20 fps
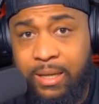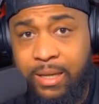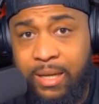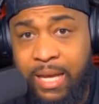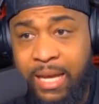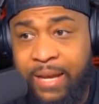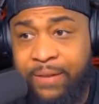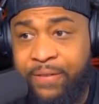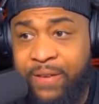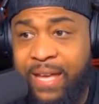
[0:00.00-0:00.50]

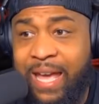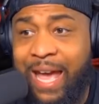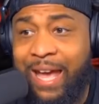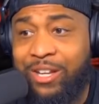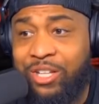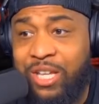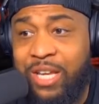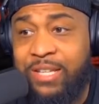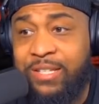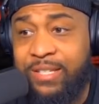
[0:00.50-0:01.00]
And if he
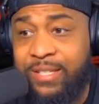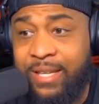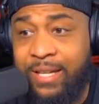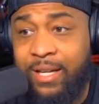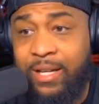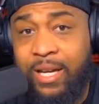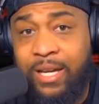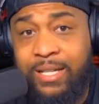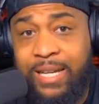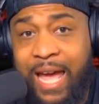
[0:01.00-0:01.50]
had Jesus and a
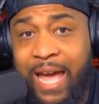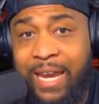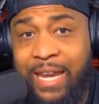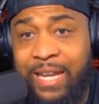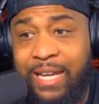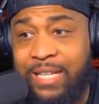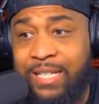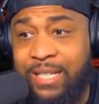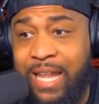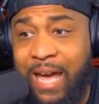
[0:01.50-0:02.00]
good daddy
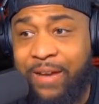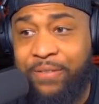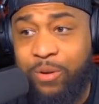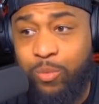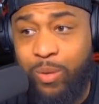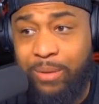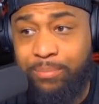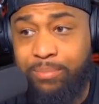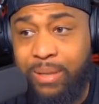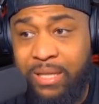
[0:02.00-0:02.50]
in his life, he
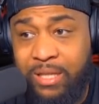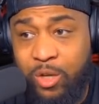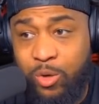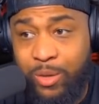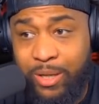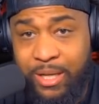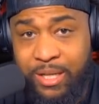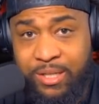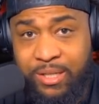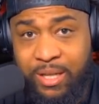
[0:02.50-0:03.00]
wouldn't be
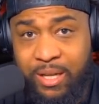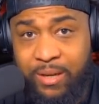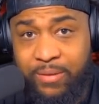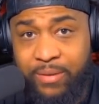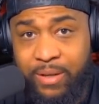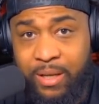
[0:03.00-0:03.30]
doing this stuff.